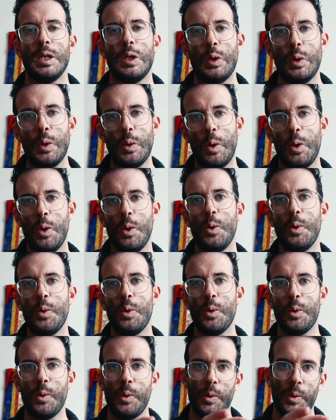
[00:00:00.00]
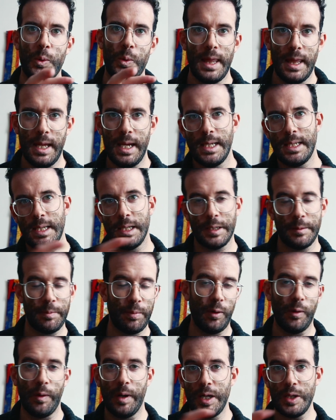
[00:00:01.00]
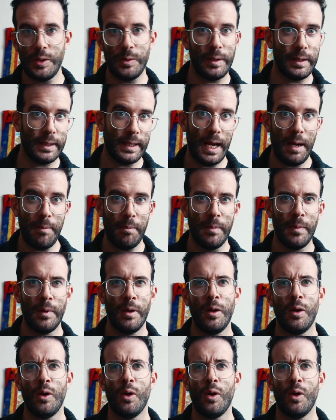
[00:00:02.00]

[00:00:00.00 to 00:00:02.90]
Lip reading: to do this explorational game,